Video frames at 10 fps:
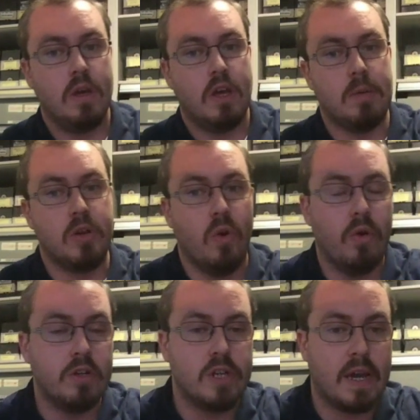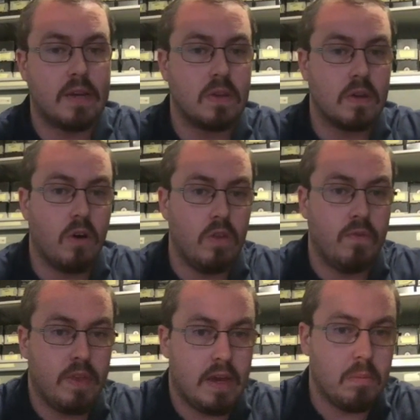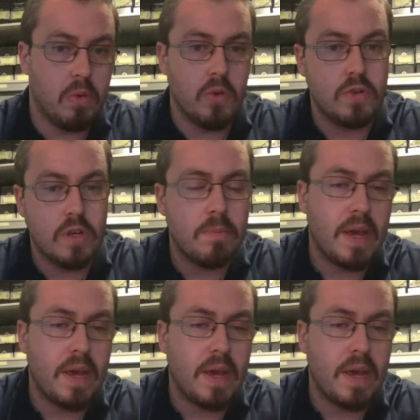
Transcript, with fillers: Abaduri um, Jackson called for that bullshit